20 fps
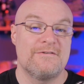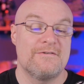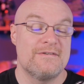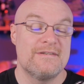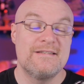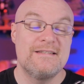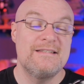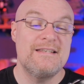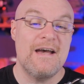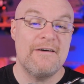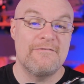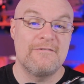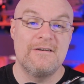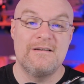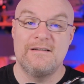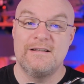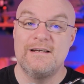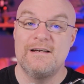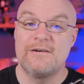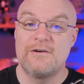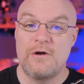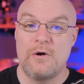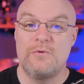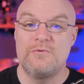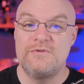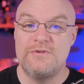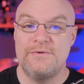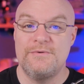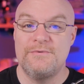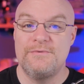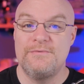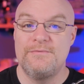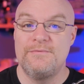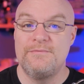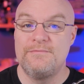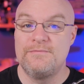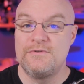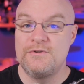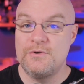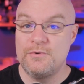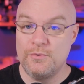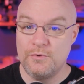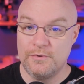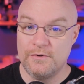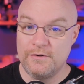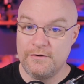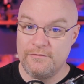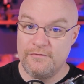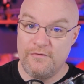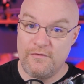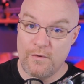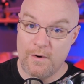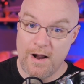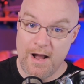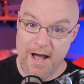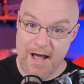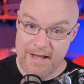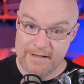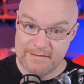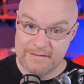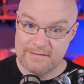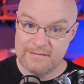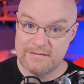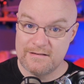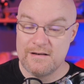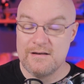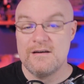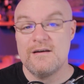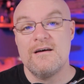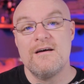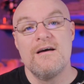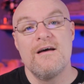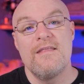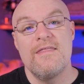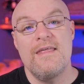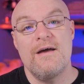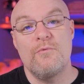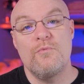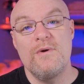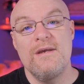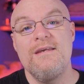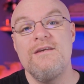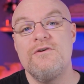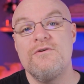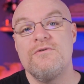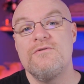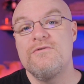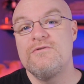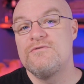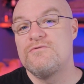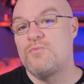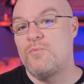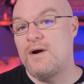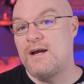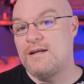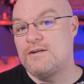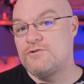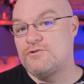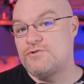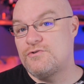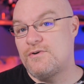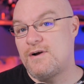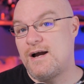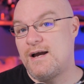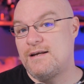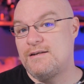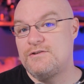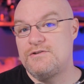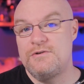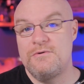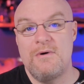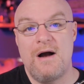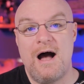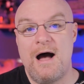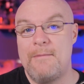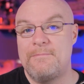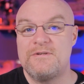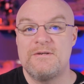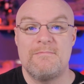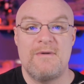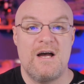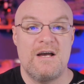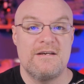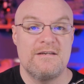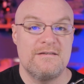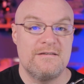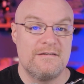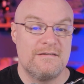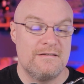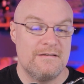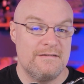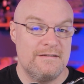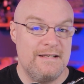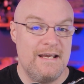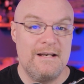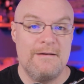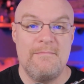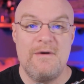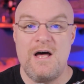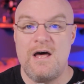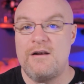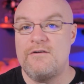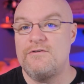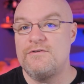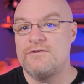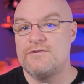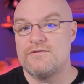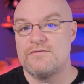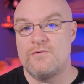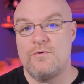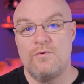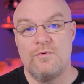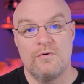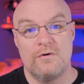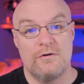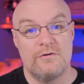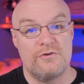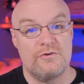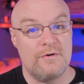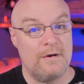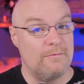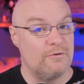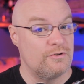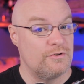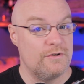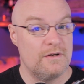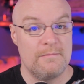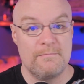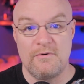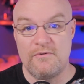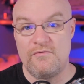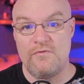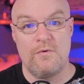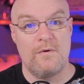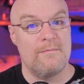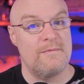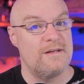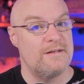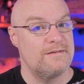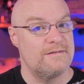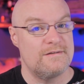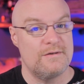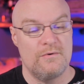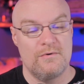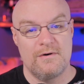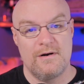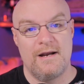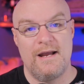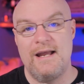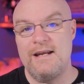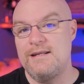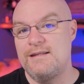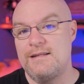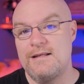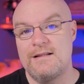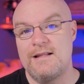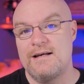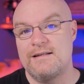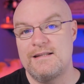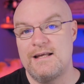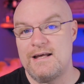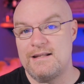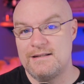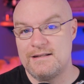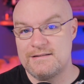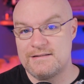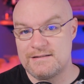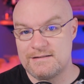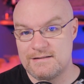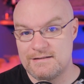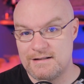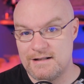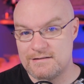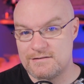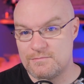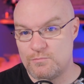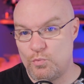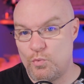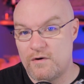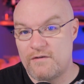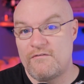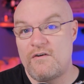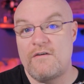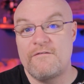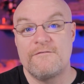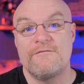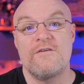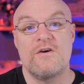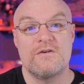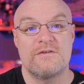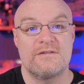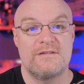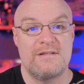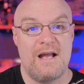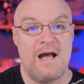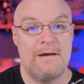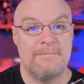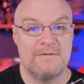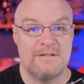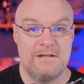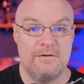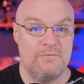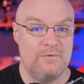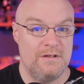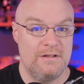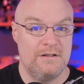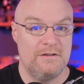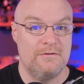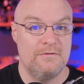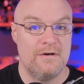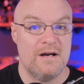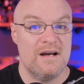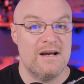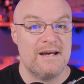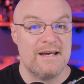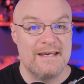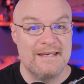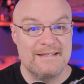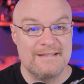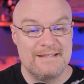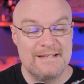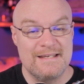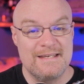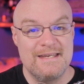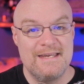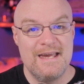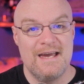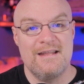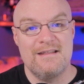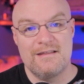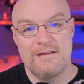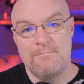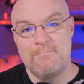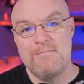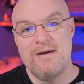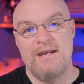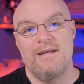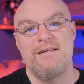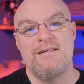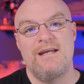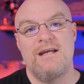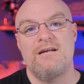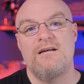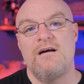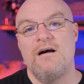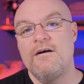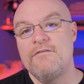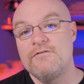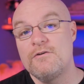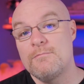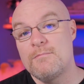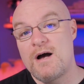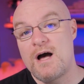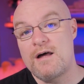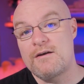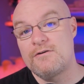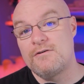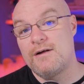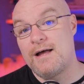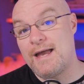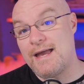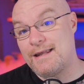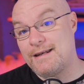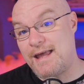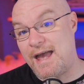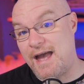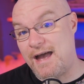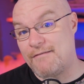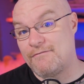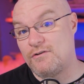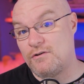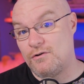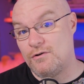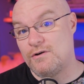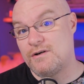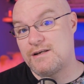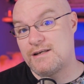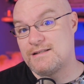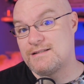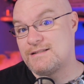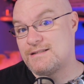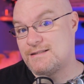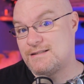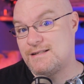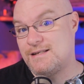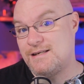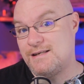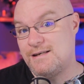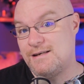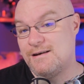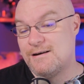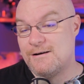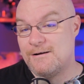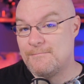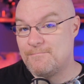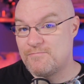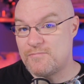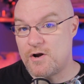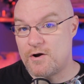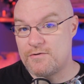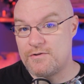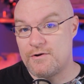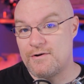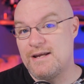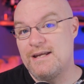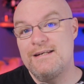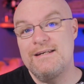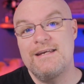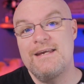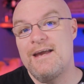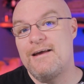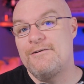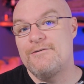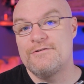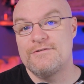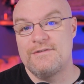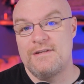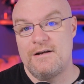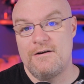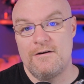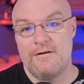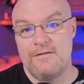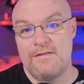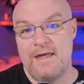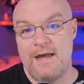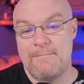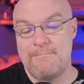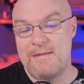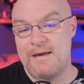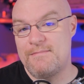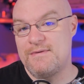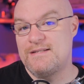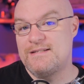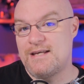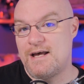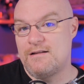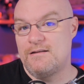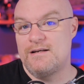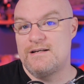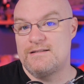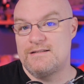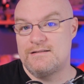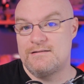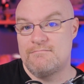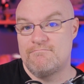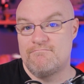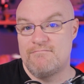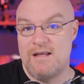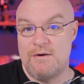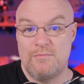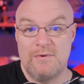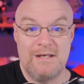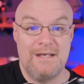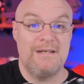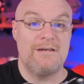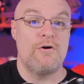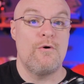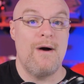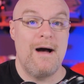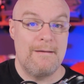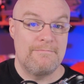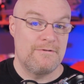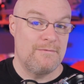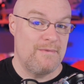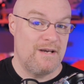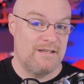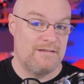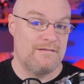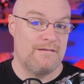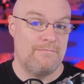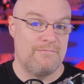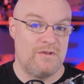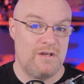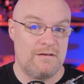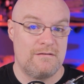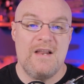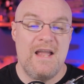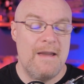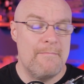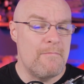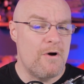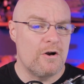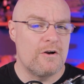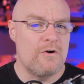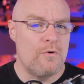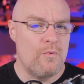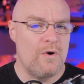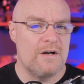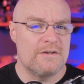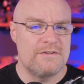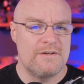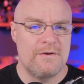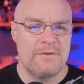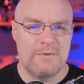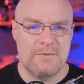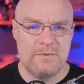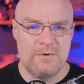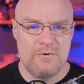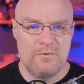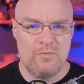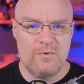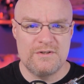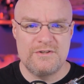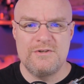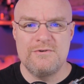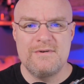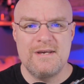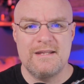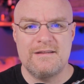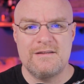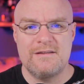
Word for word: is definitely a go-to tool for us that we use when trying to optimize data models or troubleshooting performance or anything like that. That's that's one of our first stops that we do is to get the metadata of your model and have a look and see are there indicators there that maybe tell us that we need to go optimize something. And Marco walks you through once you get